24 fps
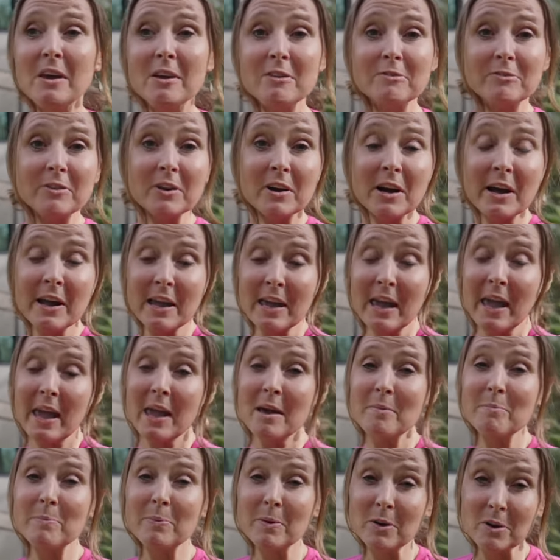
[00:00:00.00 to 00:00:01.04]
for a
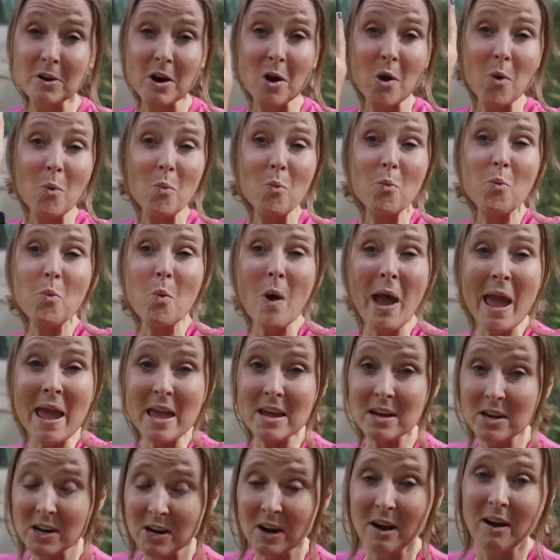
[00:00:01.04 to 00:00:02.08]
camper way
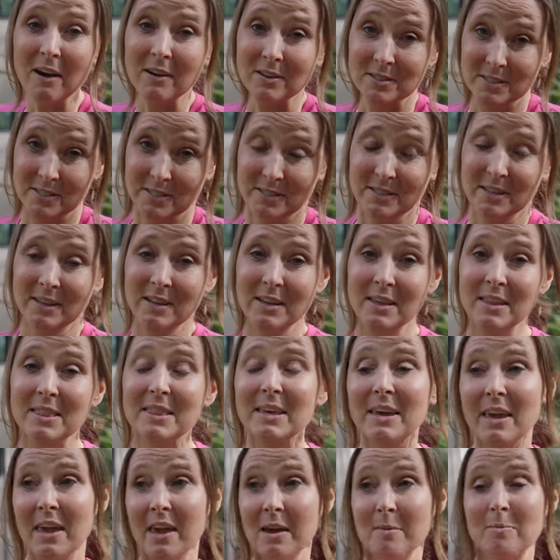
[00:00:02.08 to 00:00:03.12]
across
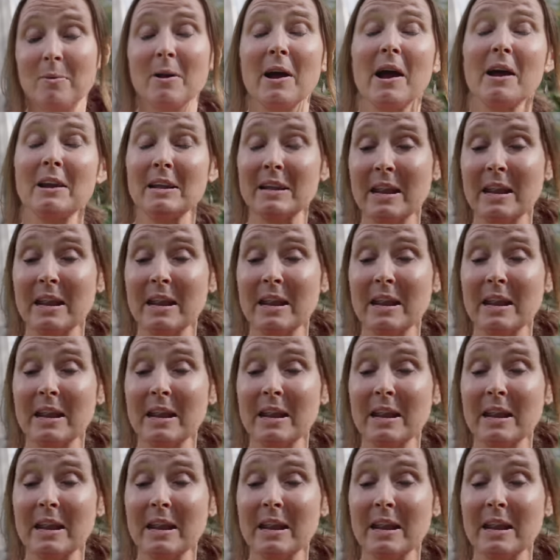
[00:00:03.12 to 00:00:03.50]
the campground,